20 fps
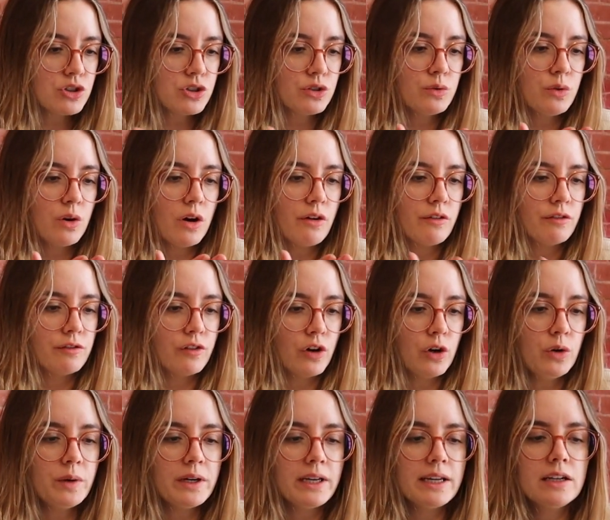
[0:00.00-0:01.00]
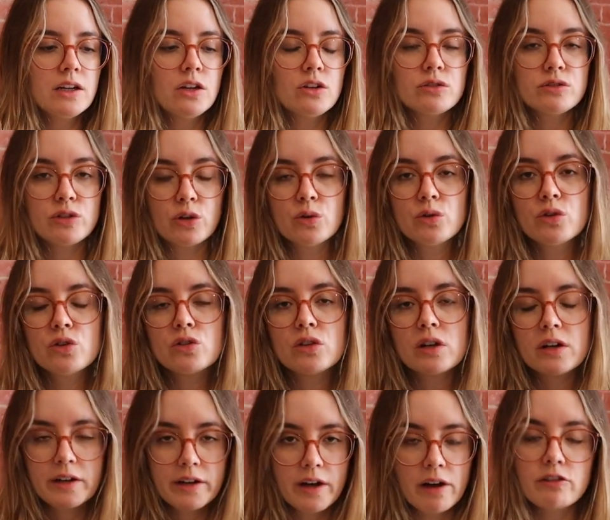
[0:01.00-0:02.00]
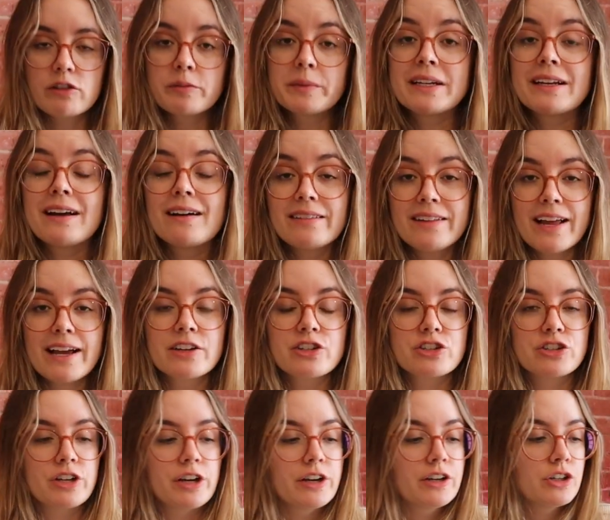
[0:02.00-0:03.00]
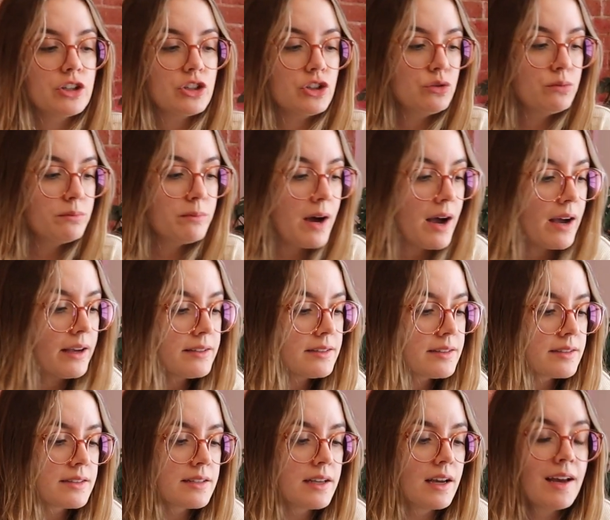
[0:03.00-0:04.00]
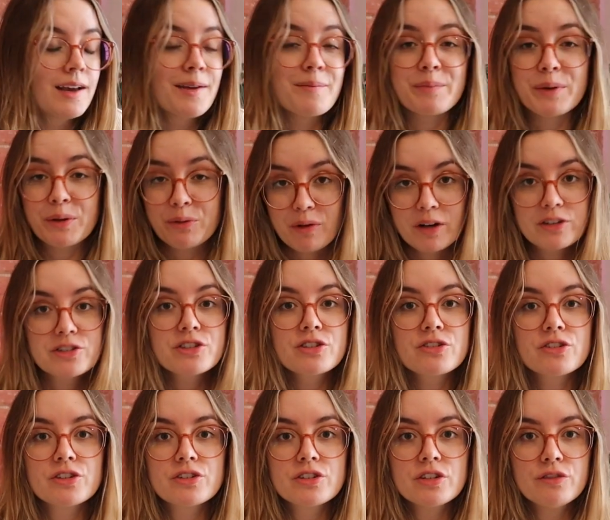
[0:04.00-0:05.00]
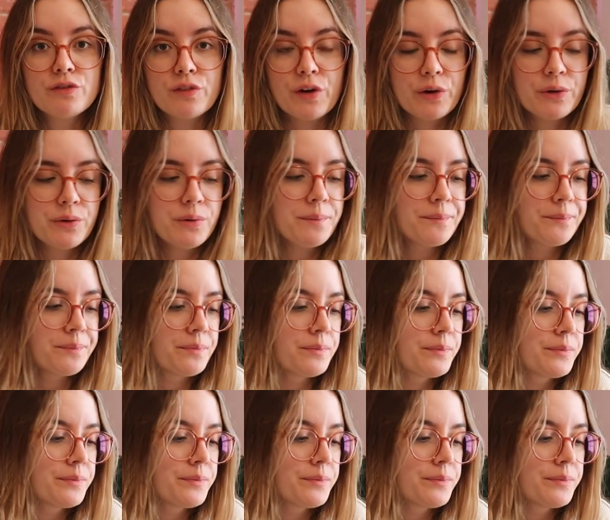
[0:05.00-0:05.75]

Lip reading: to vote in a local government election, you must be registered to vote,